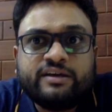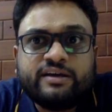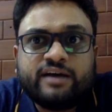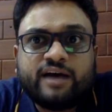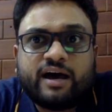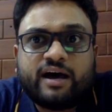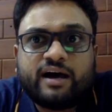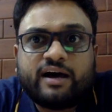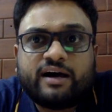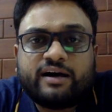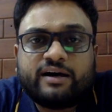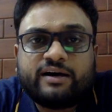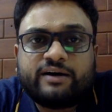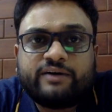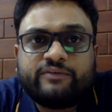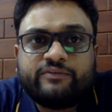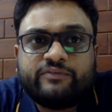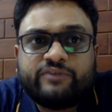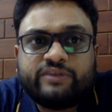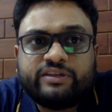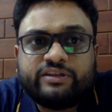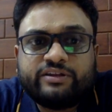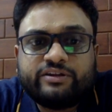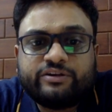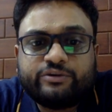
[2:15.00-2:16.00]

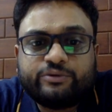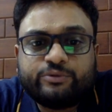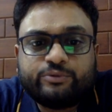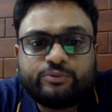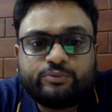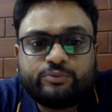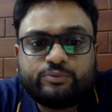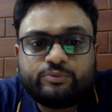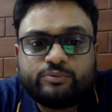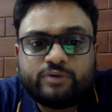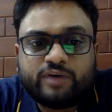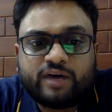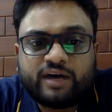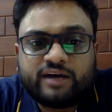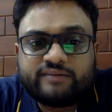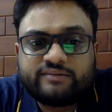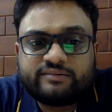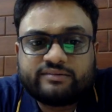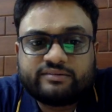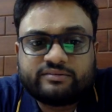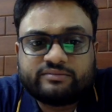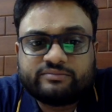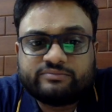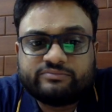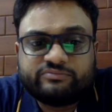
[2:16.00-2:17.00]
whether you ask
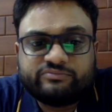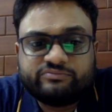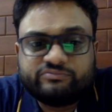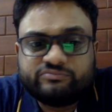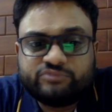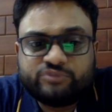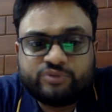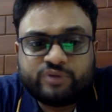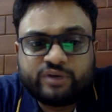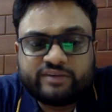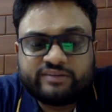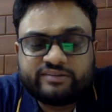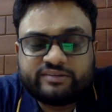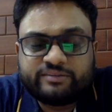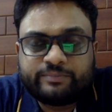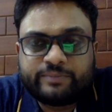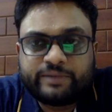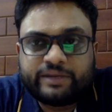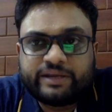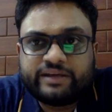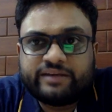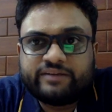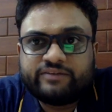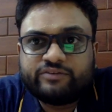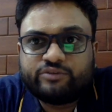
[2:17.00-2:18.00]
the
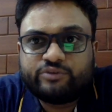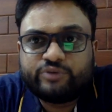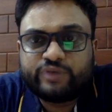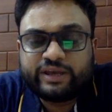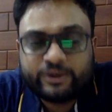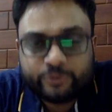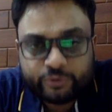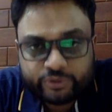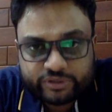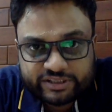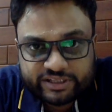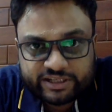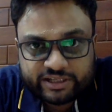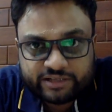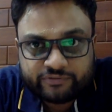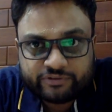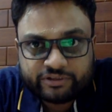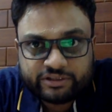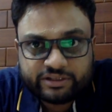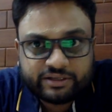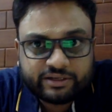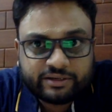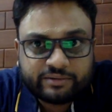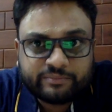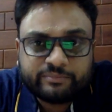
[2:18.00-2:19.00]
price, you negotiate
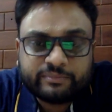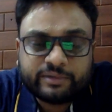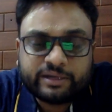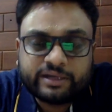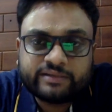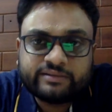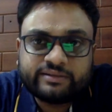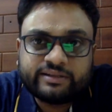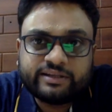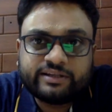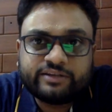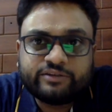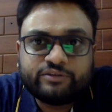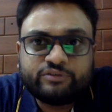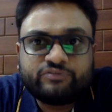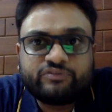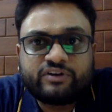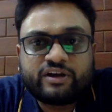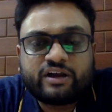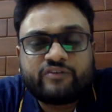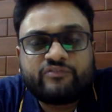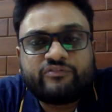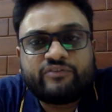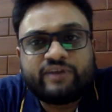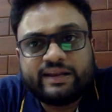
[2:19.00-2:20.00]
with him, and then you
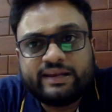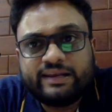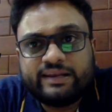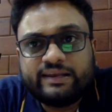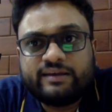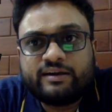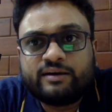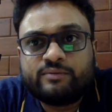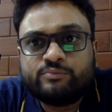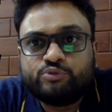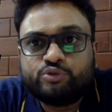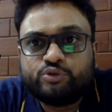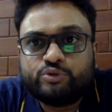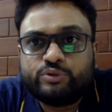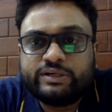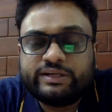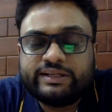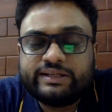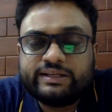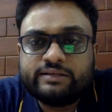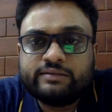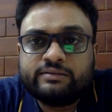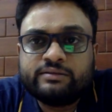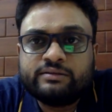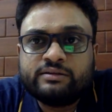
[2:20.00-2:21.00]
finally come to a
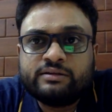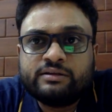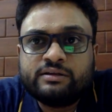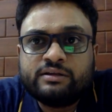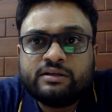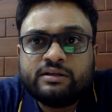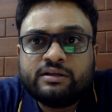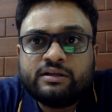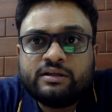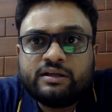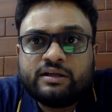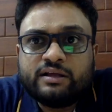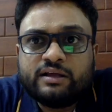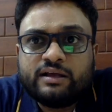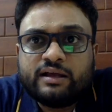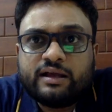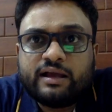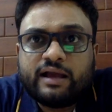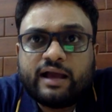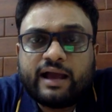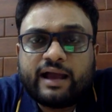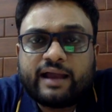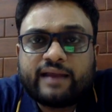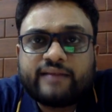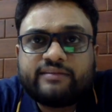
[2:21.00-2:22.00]
deal.
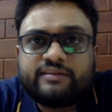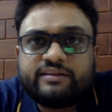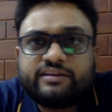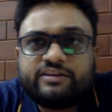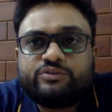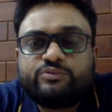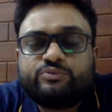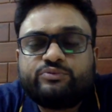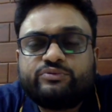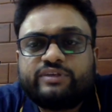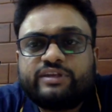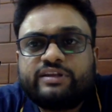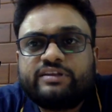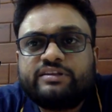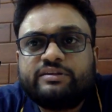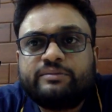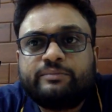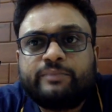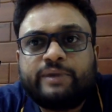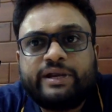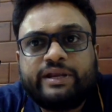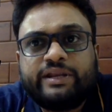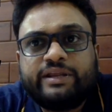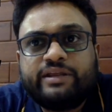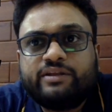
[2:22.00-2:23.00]
And then you send the
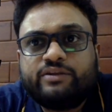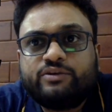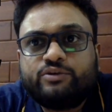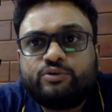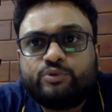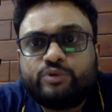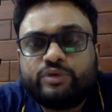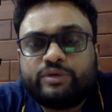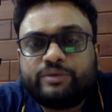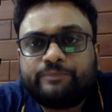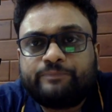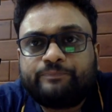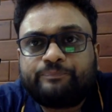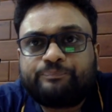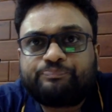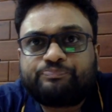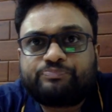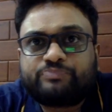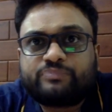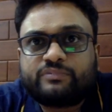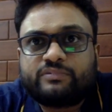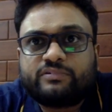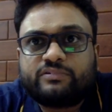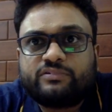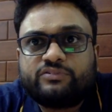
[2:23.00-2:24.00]
money to him.
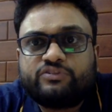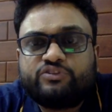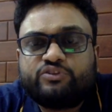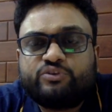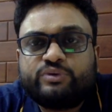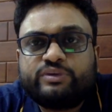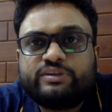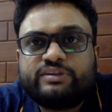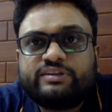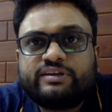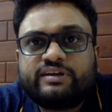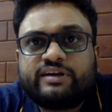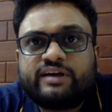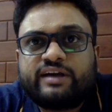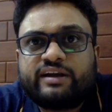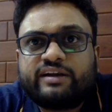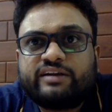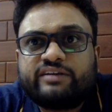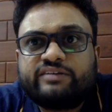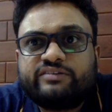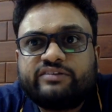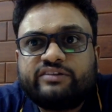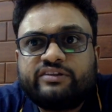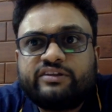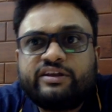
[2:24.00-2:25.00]
So in the
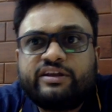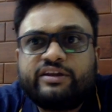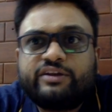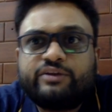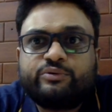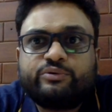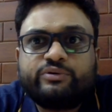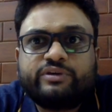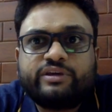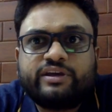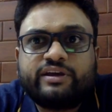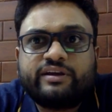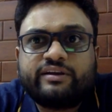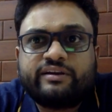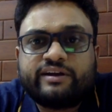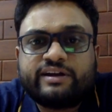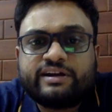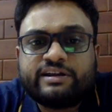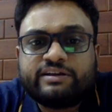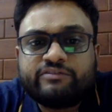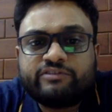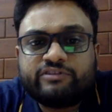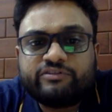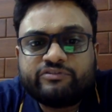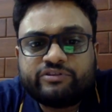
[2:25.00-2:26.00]
current scenario, he can run
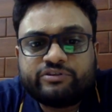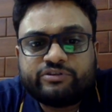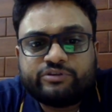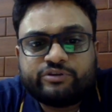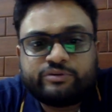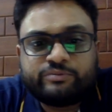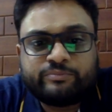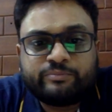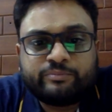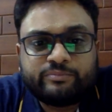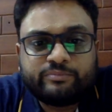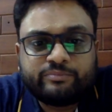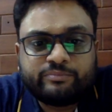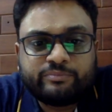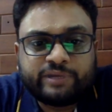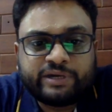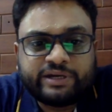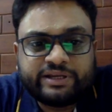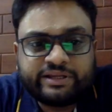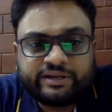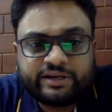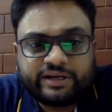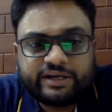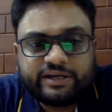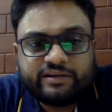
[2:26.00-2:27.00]
away with your money,
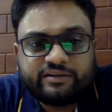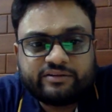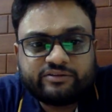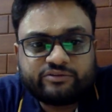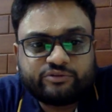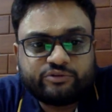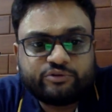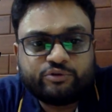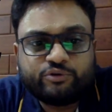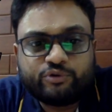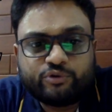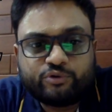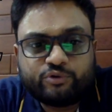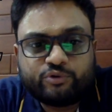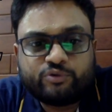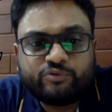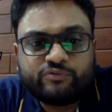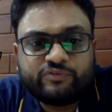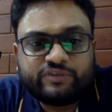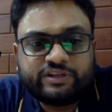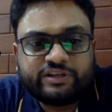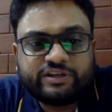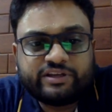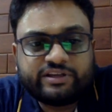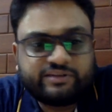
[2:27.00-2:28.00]
right? So you don't know
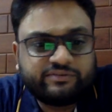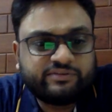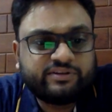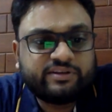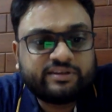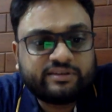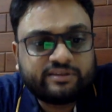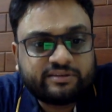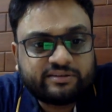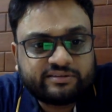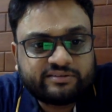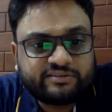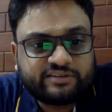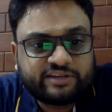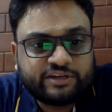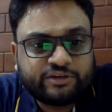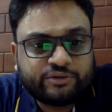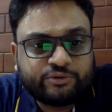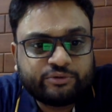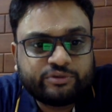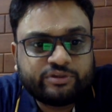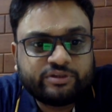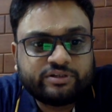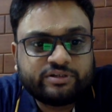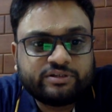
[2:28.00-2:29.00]
whether he will send
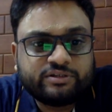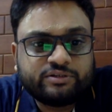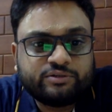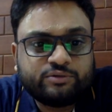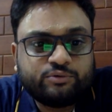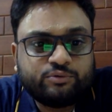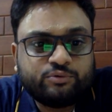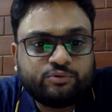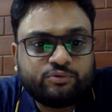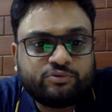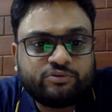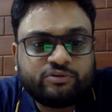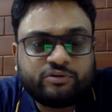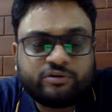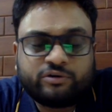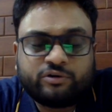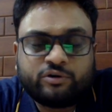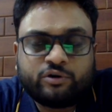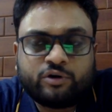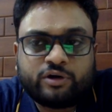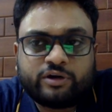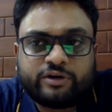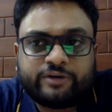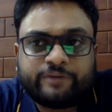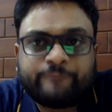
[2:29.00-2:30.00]
you the goods or
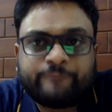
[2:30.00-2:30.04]
not.